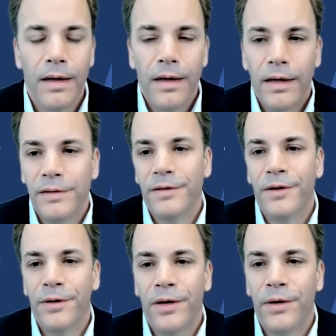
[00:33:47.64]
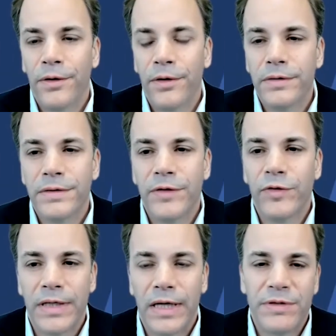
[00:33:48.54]
And are there
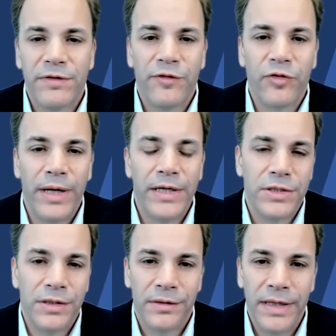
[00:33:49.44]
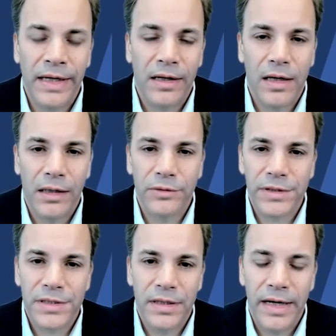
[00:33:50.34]
different types of information in
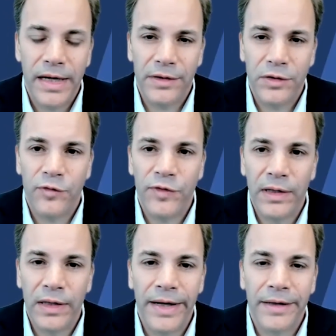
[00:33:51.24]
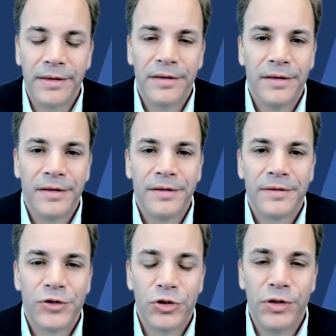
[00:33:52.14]
Congress today that you feel like
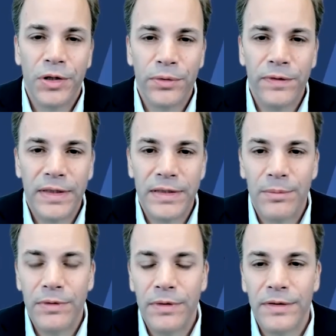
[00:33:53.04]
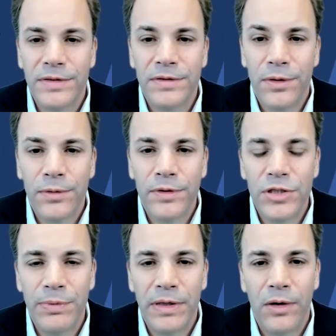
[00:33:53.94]
should go through the
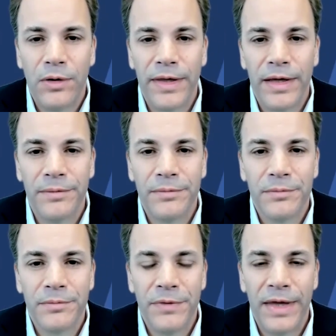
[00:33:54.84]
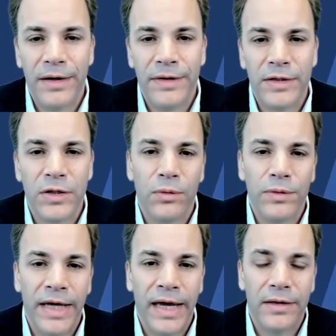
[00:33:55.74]
GPO that don't
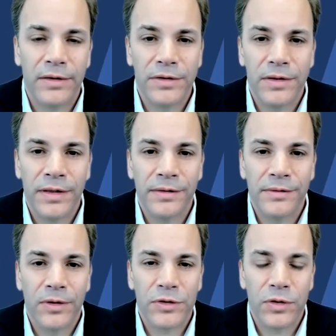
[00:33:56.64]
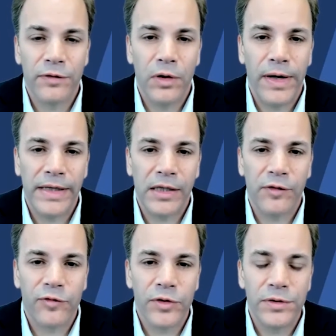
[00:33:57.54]
yet, and are sort of low-hanging
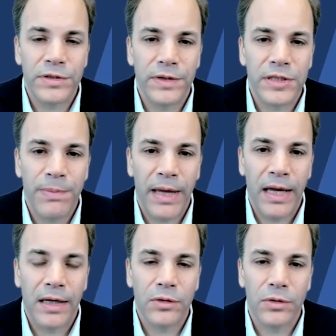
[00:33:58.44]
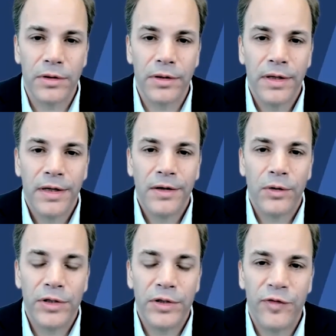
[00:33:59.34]
fruit to expand, or
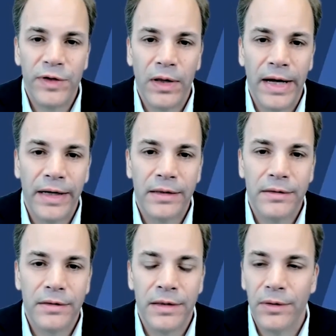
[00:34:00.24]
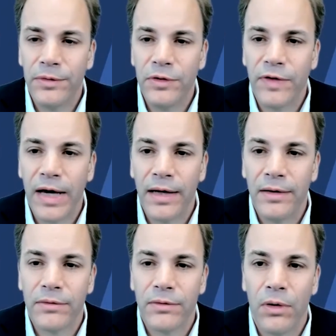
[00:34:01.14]
do you feel like you've
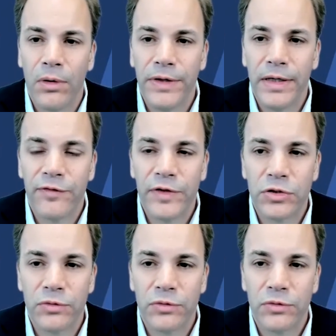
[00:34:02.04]
got all the official